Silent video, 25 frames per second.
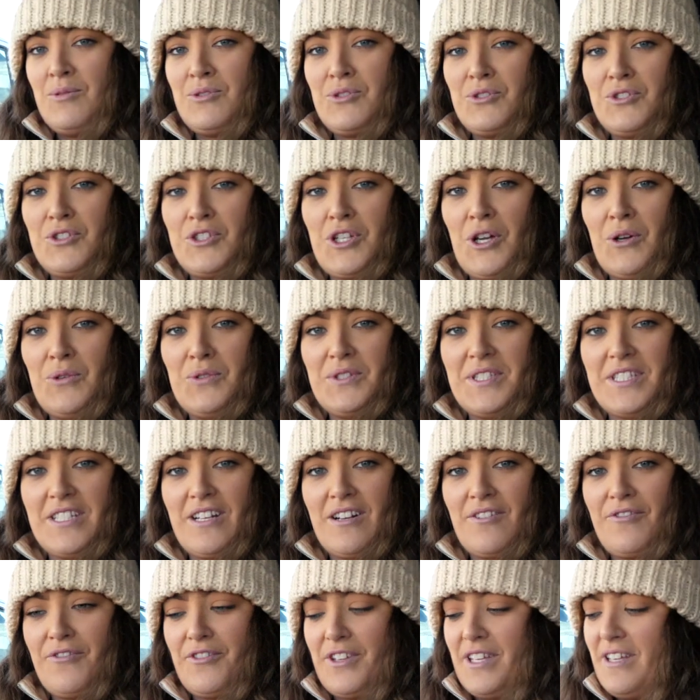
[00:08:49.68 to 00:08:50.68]
just toasting our
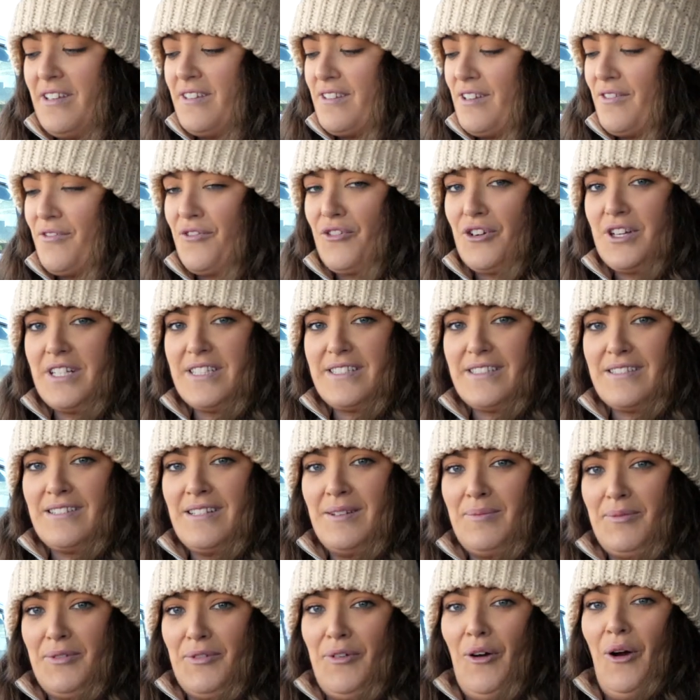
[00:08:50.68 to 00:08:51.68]
feet, they're freezing
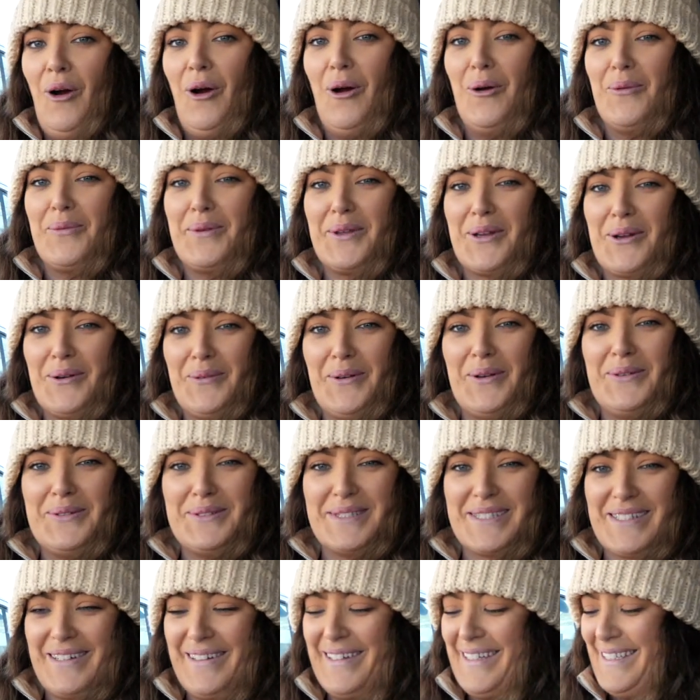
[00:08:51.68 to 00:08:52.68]
before we go
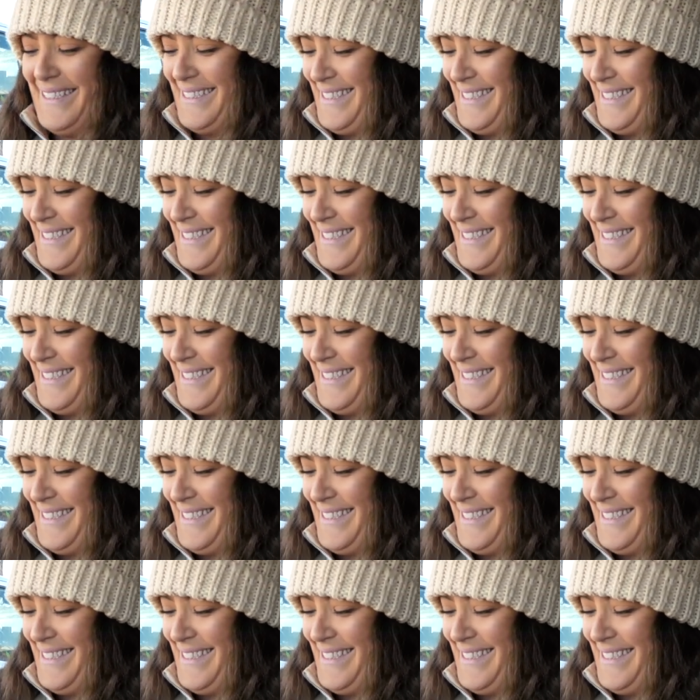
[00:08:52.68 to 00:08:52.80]
outside.